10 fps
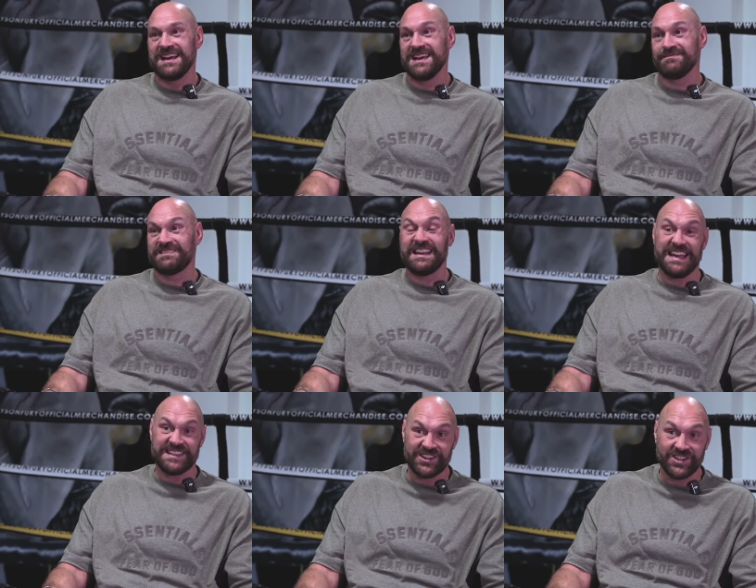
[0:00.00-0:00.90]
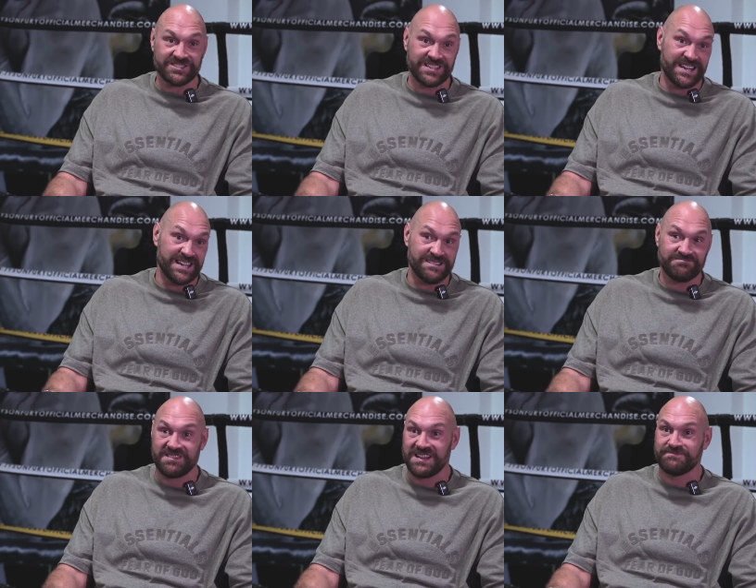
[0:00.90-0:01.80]
Didn't get the nod of the night.
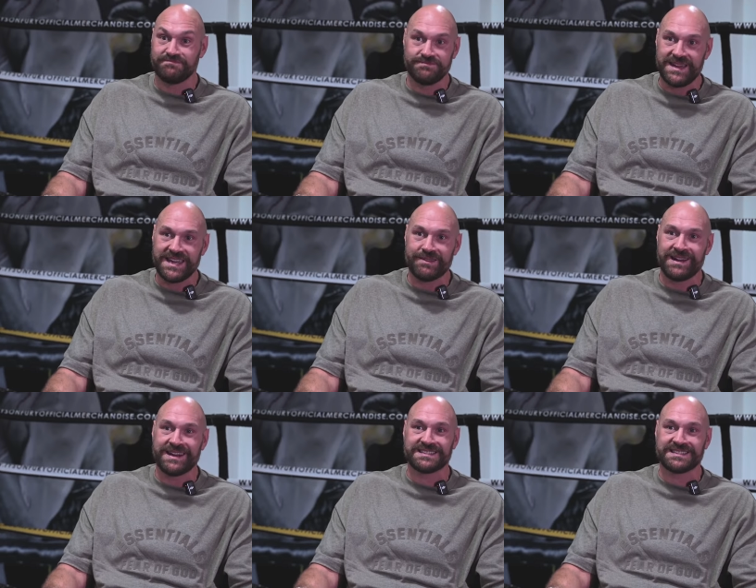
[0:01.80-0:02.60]
I'll make it right